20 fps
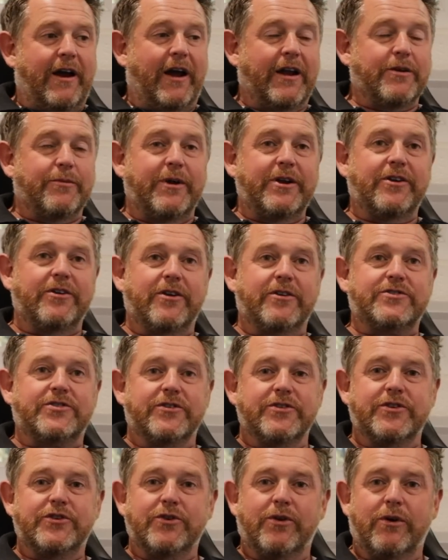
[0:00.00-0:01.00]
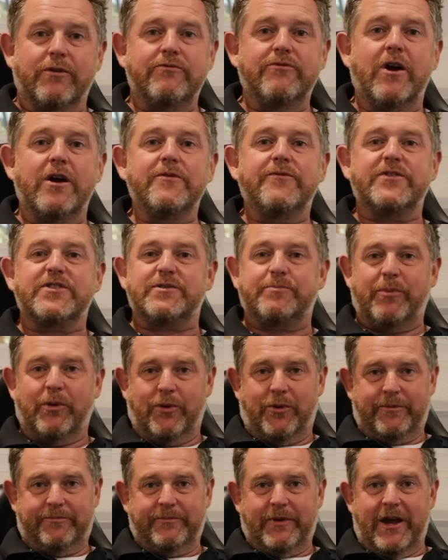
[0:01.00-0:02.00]
And I went and knocked on the door of Rover
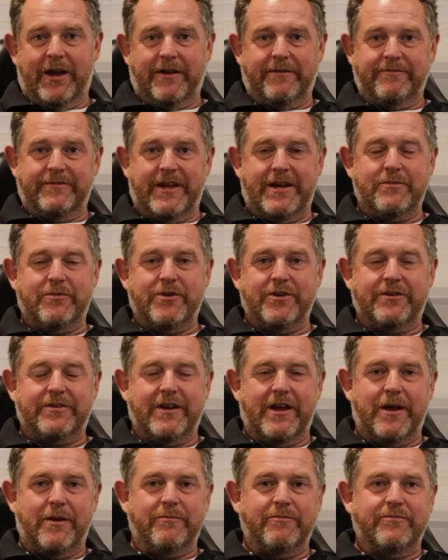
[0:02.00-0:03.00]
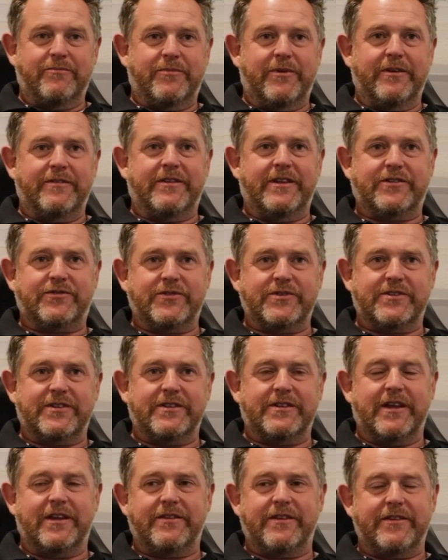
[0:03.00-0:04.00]
Sport, and they were this was
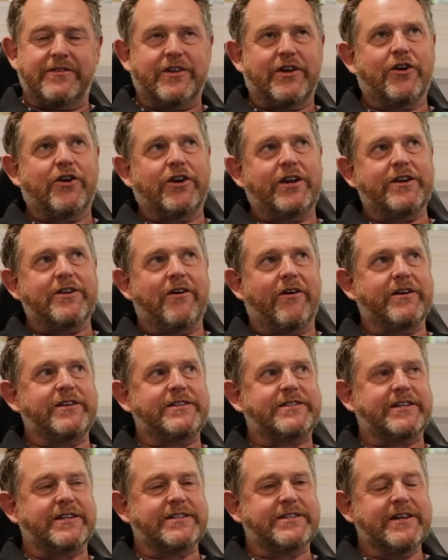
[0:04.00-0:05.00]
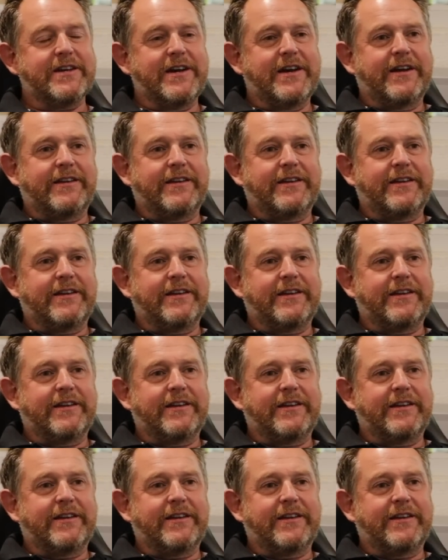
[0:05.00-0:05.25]
in the early 90s.